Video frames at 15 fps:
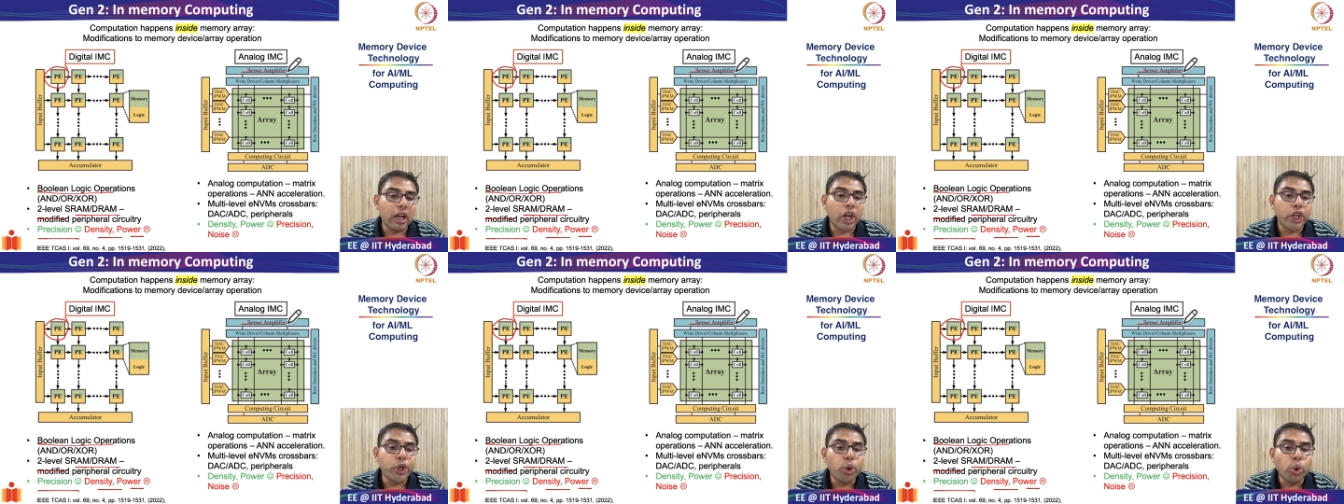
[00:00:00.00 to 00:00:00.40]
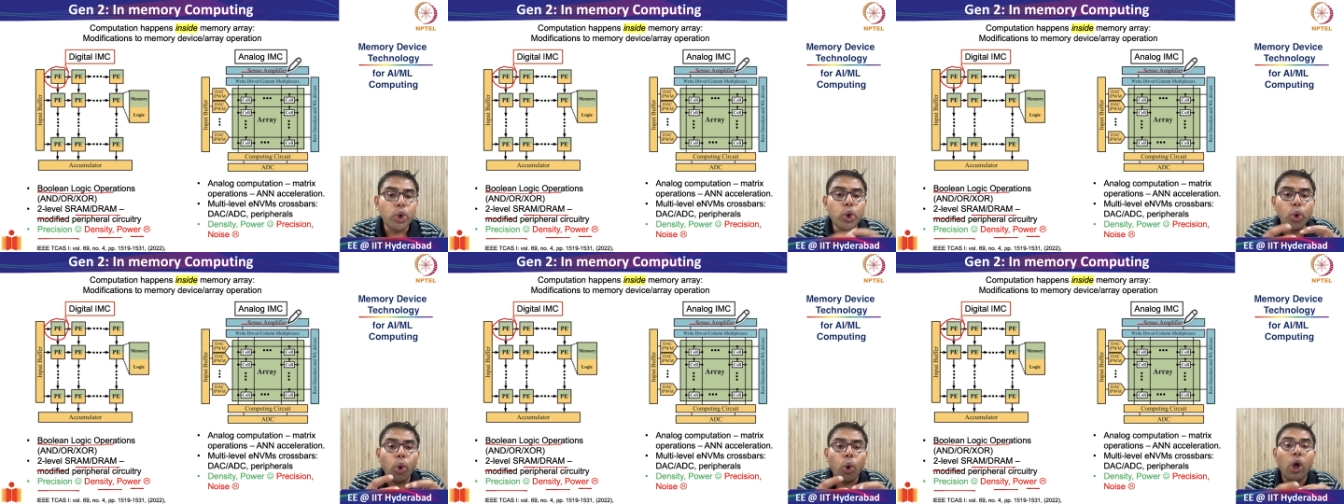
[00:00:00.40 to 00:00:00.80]
you
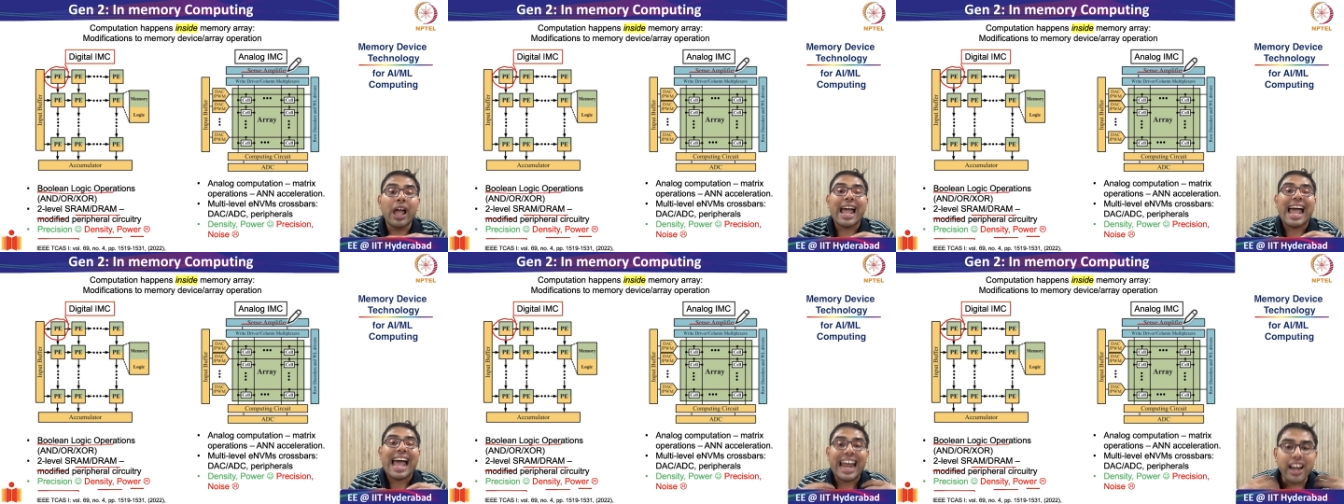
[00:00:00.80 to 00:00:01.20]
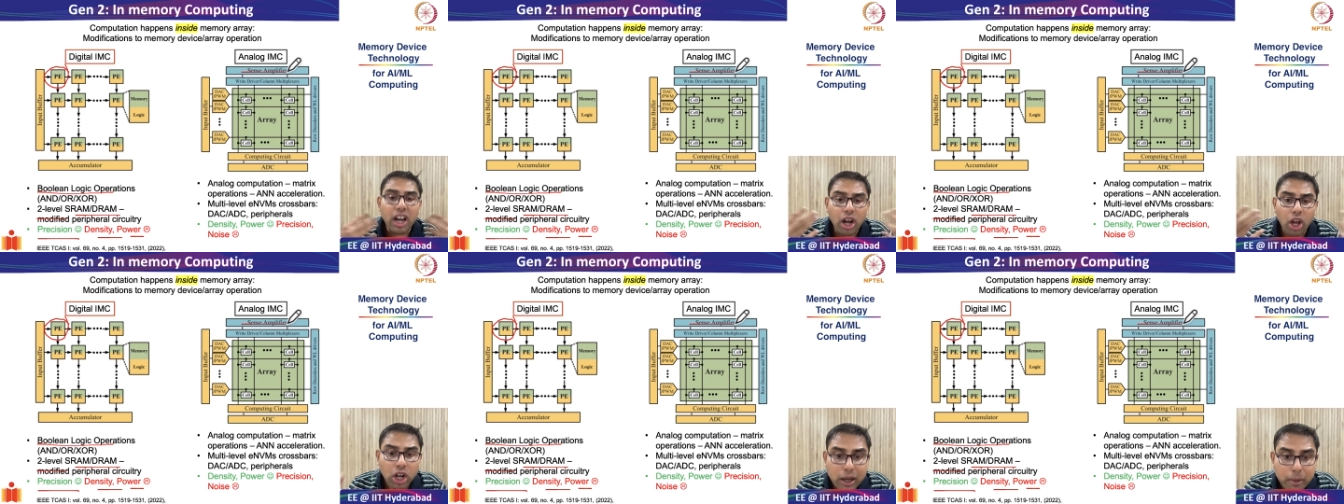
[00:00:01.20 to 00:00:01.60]
do
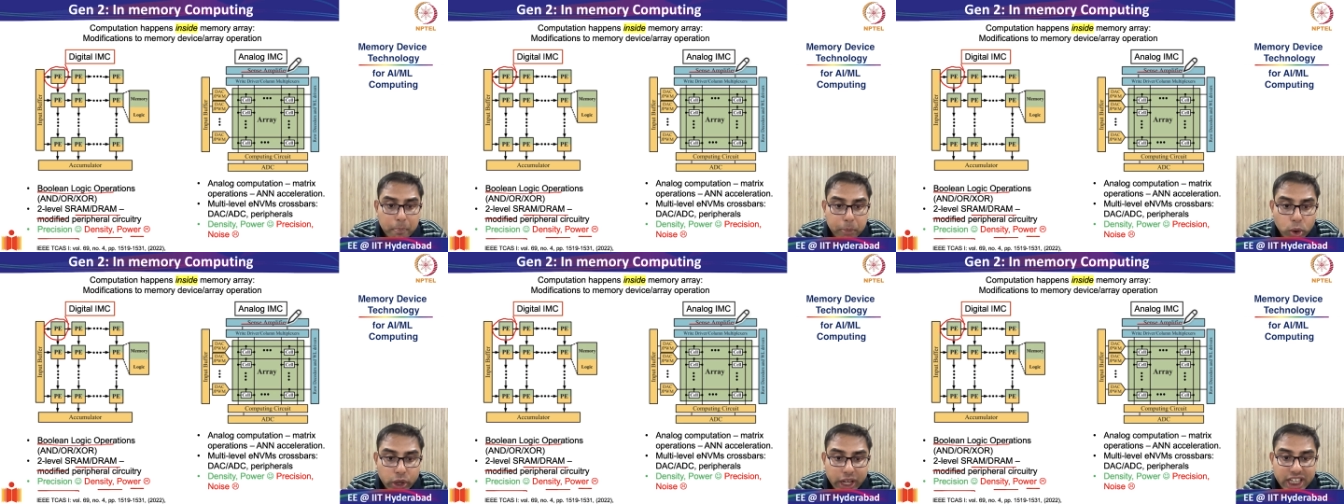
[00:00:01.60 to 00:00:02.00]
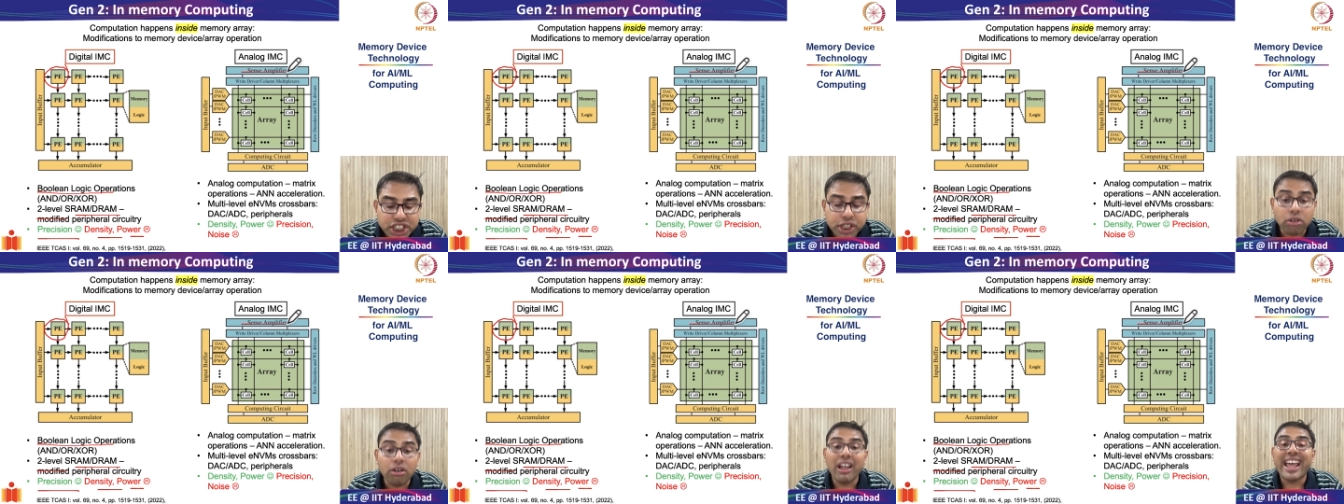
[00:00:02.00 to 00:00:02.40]
analog
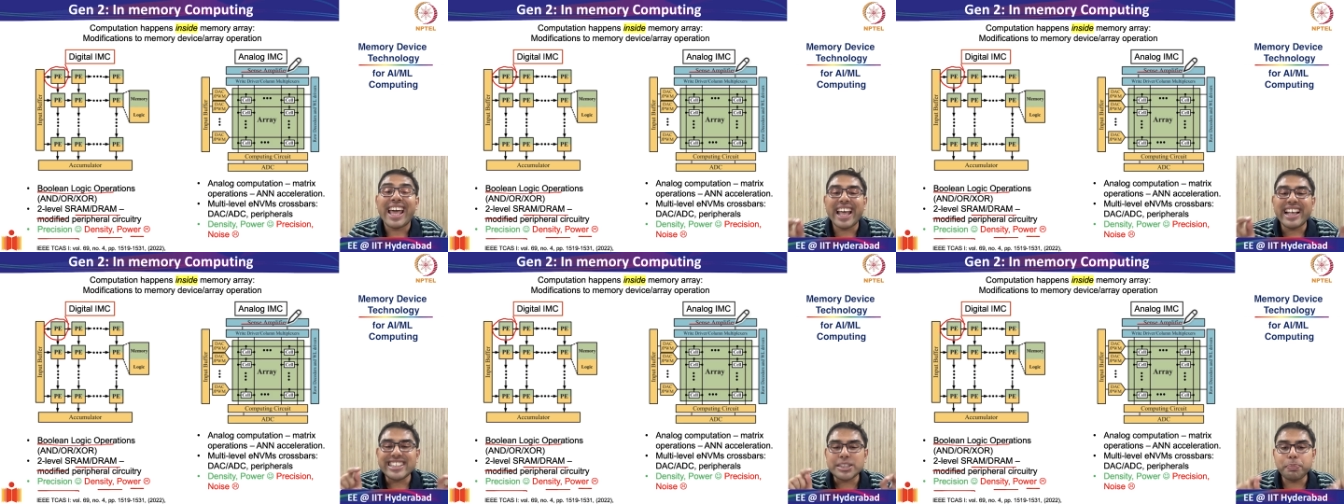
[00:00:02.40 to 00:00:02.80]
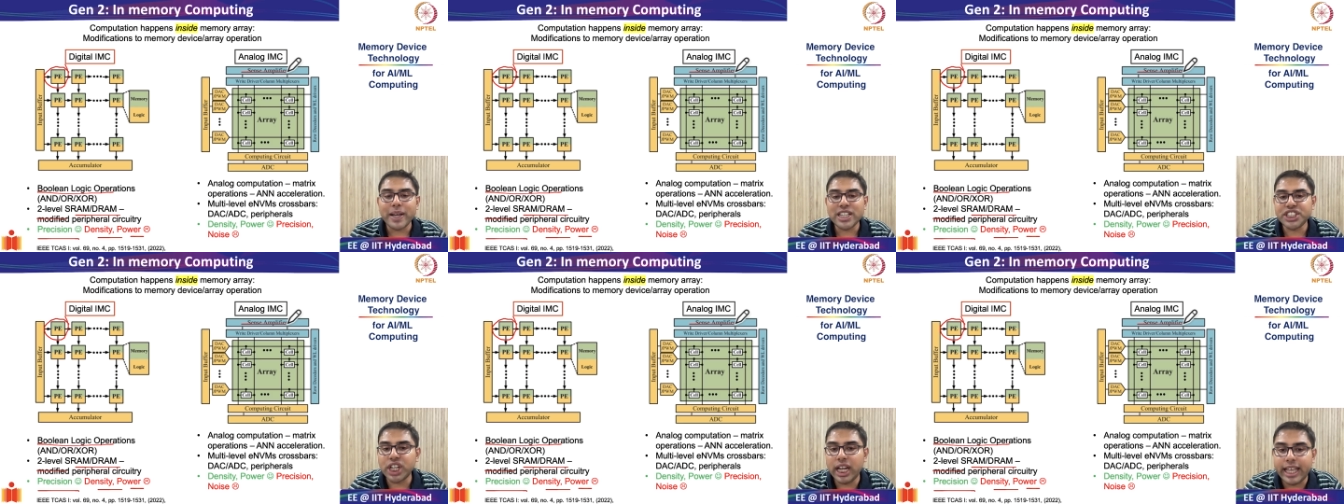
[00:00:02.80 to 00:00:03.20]
computation,
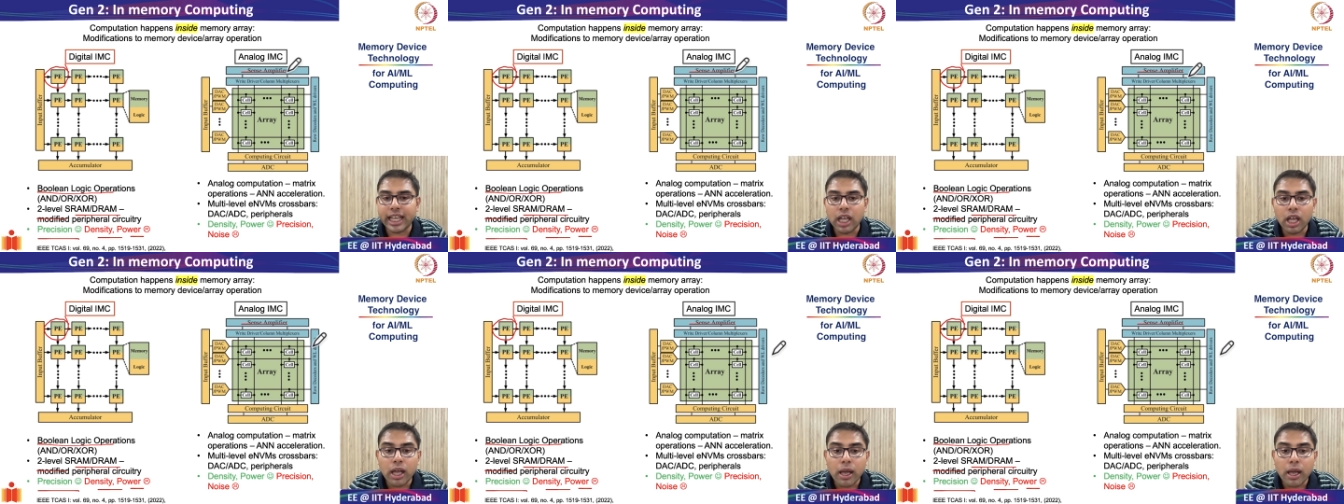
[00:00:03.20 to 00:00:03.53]
especially